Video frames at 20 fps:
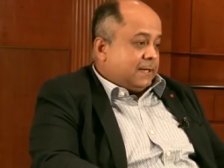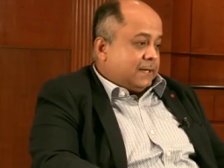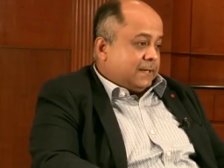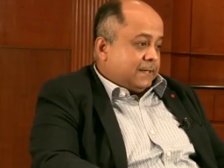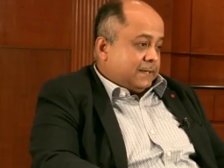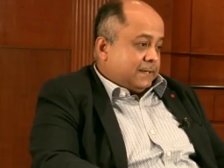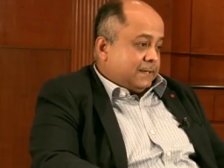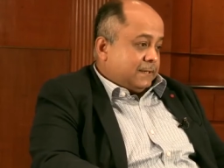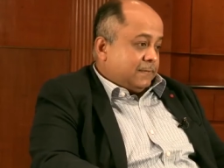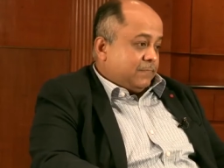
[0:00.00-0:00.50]

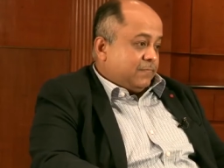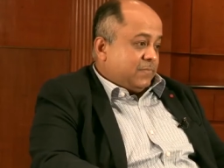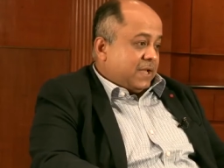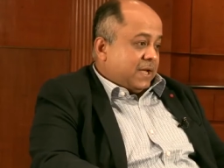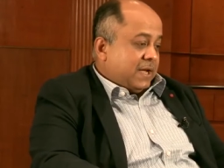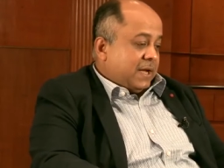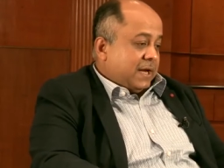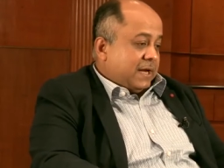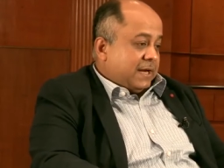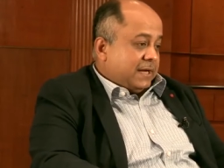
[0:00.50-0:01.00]
Uh,
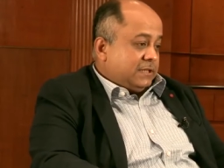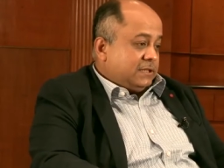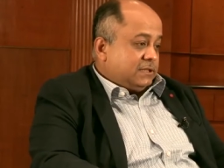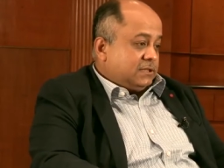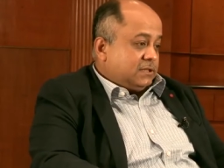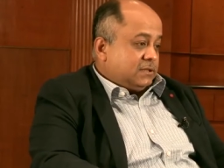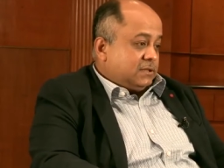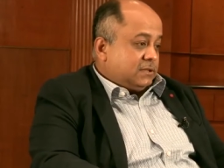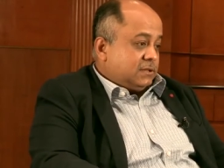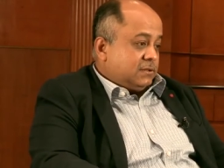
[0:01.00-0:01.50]

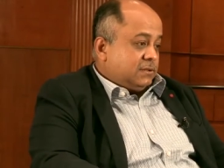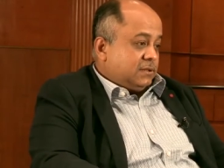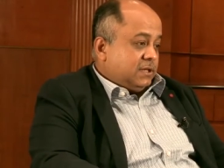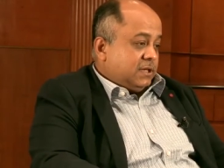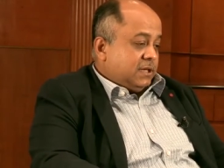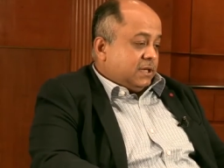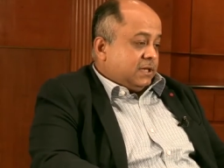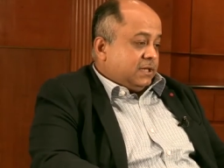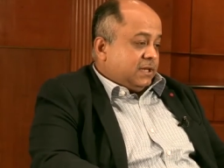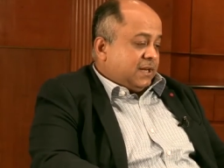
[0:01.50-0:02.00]
and uh,
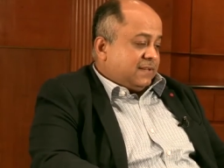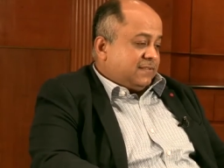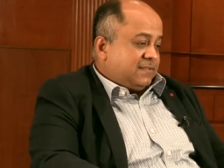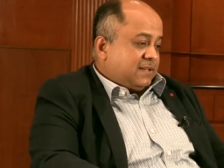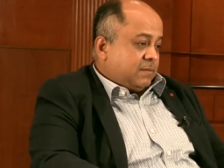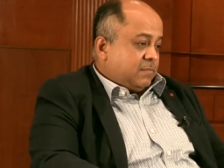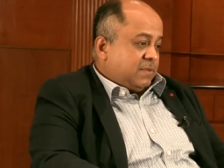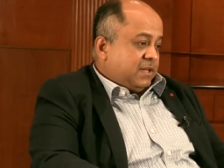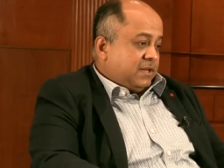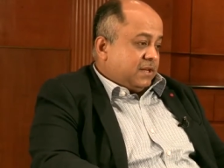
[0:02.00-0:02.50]

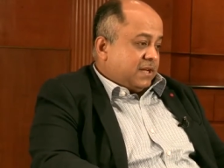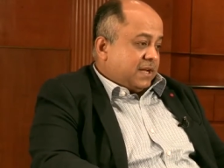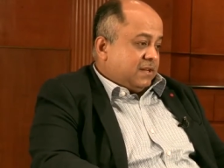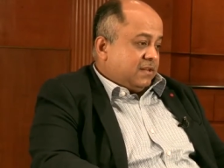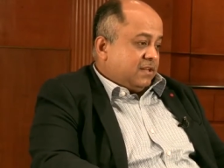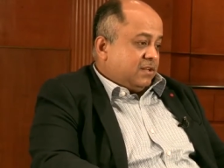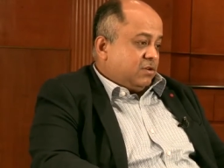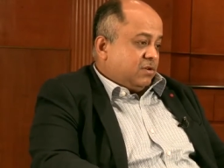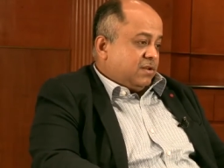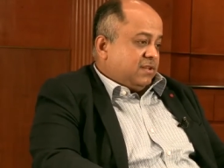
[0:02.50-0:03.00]
Yes, I mean,
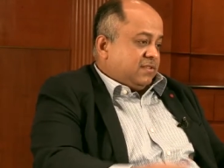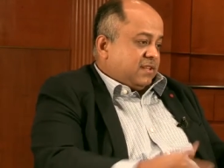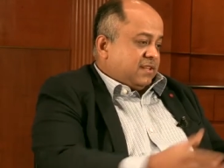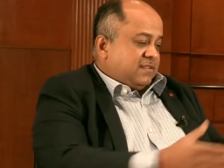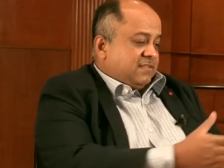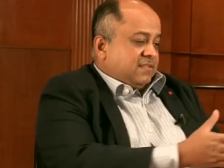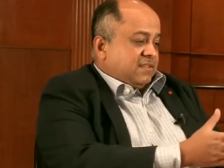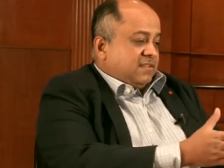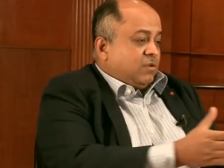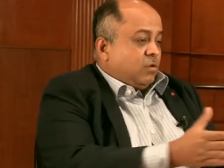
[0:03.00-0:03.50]
and you know, it's
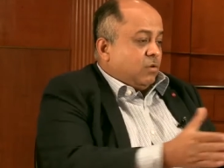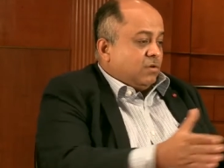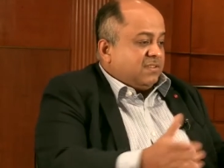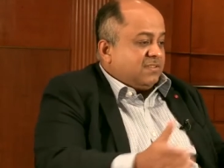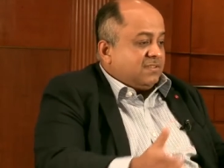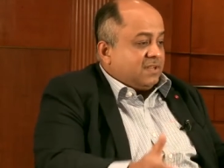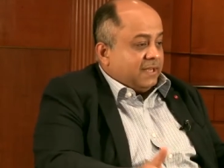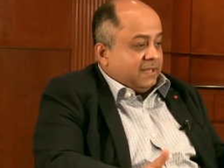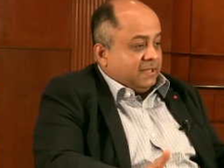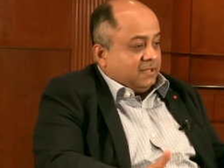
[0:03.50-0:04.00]
it's this whole
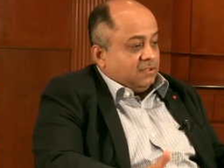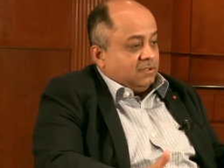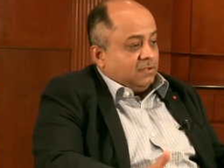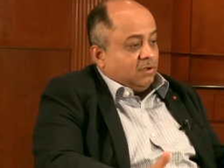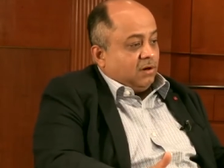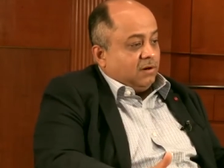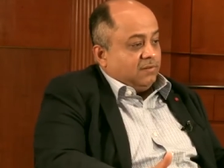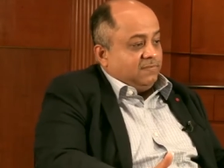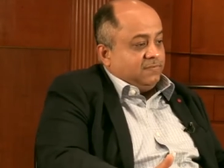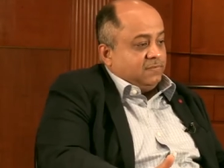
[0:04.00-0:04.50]

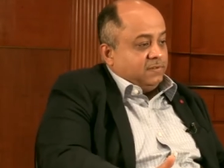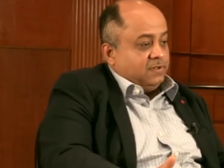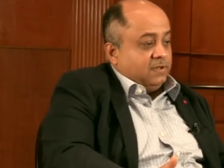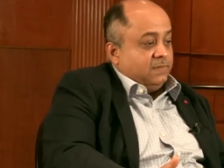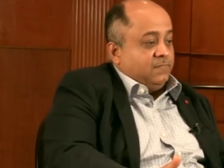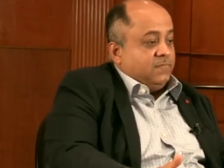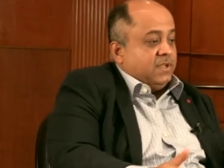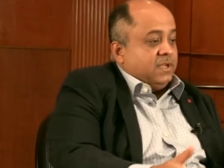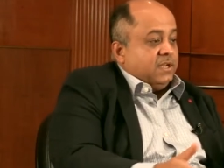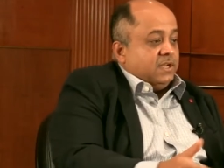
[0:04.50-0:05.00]
cycle of uh,